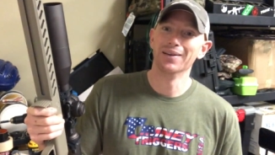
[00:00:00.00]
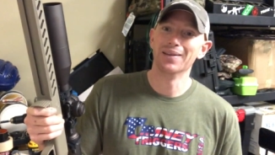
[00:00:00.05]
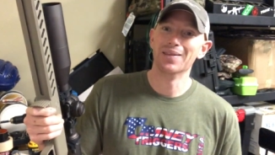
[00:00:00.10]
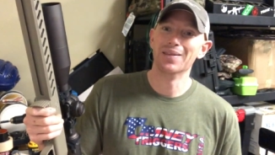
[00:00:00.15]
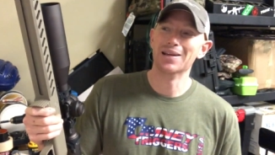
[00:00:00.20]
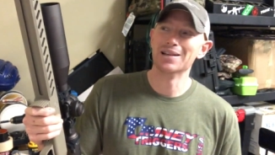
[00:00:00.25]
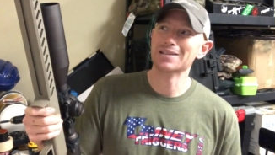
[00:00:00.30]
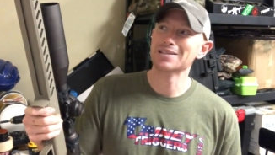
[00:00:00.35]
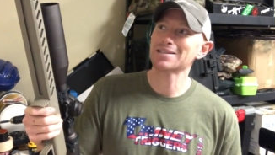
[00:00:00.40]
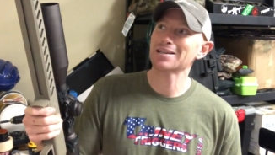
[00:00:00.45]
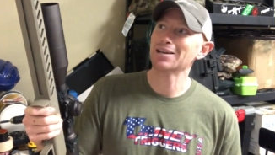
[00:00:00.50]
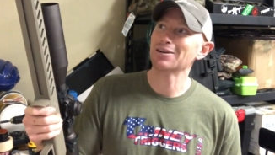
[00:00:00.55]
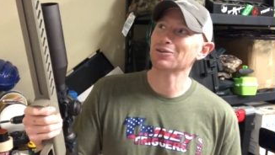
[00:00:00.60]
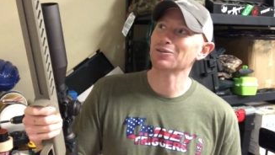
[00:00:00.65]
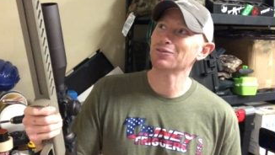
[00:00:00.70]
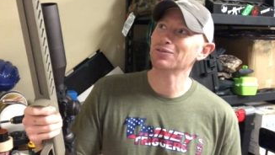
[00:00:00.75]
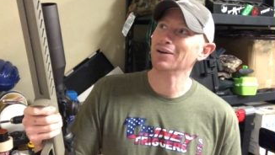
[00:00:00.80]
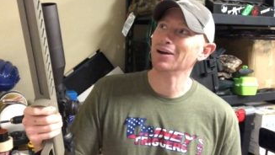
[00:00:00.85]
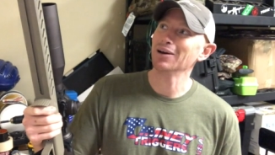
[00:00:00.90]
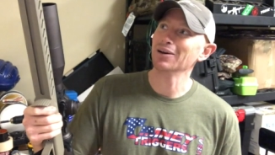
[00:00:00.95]
than center
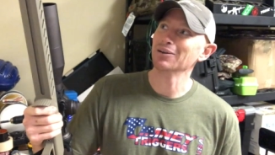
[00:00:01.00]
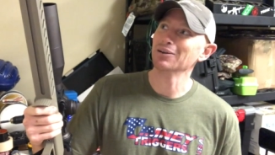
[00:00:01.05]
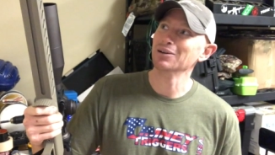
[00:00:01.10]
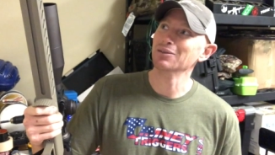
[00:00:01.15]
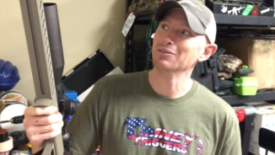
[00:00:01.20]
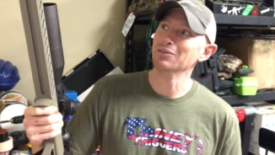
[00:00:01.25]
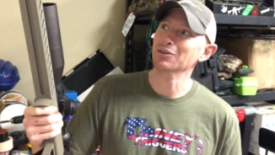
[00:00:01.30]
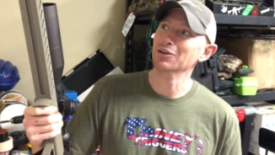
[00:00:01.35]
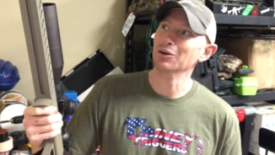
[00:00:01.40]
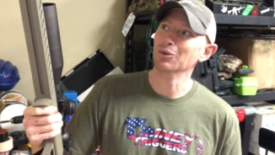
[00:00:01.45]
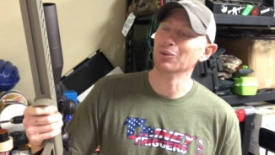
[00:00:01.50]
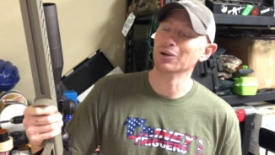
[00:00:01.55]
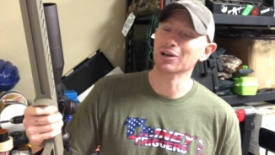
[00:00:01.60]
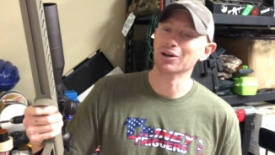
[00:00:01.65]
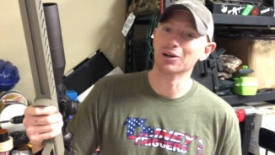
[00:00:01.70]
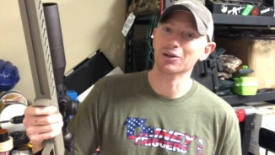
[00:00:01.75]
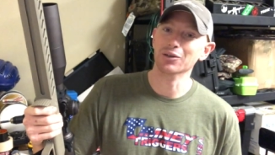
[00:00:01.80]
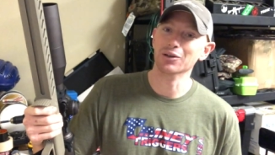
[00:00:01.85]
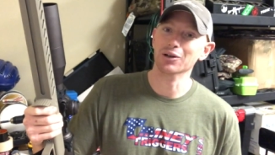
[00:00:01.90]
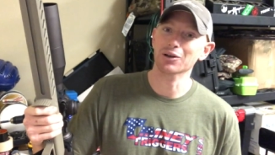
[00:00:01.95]
fire, even though we
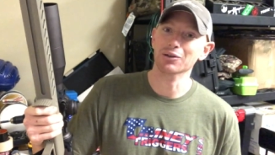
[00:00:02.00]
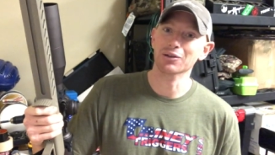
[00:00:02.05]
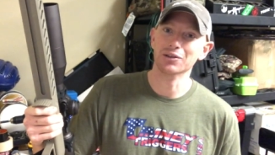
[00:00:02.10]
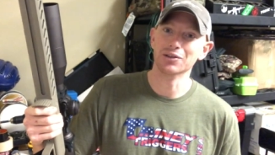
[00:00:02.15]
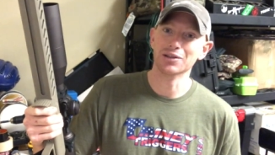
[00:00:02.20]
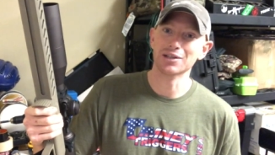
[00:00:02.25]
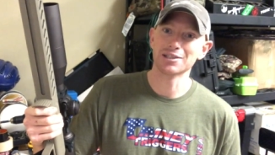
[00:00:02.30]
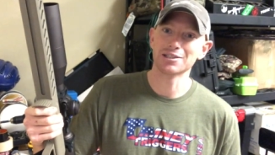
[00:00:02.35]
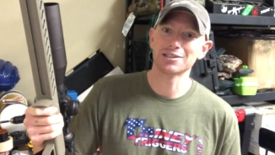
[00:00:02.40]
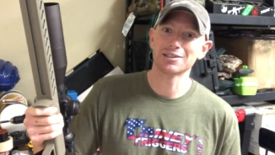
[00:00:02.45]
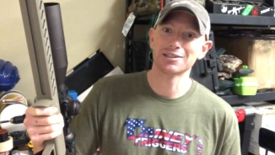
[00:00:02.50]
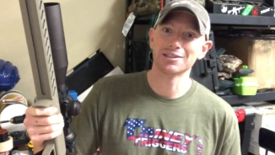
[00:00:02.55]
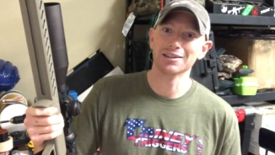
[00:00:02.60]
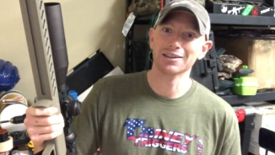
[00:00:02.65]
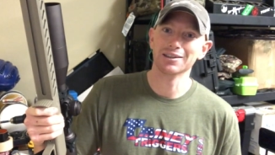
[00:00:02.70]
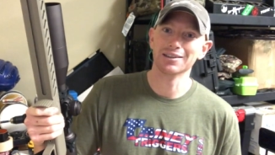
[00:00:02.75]
all know that this